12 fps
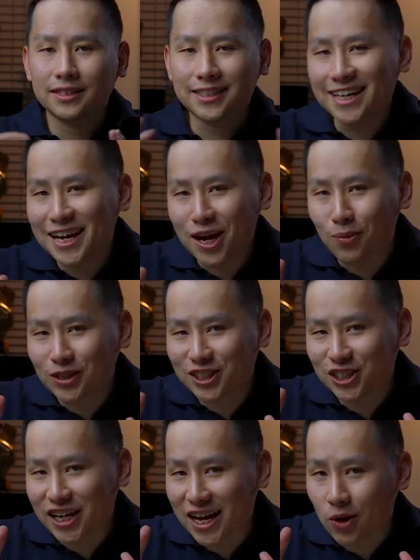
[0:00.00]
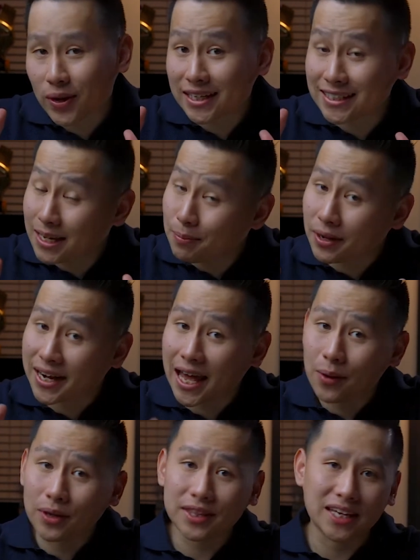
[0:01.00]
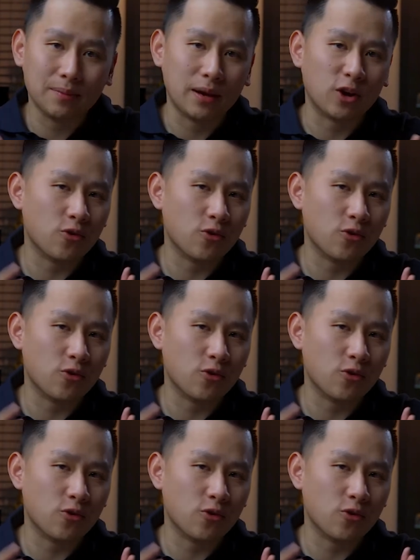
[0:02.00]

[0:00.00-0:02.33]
Today I want to share a quick tip on how I think about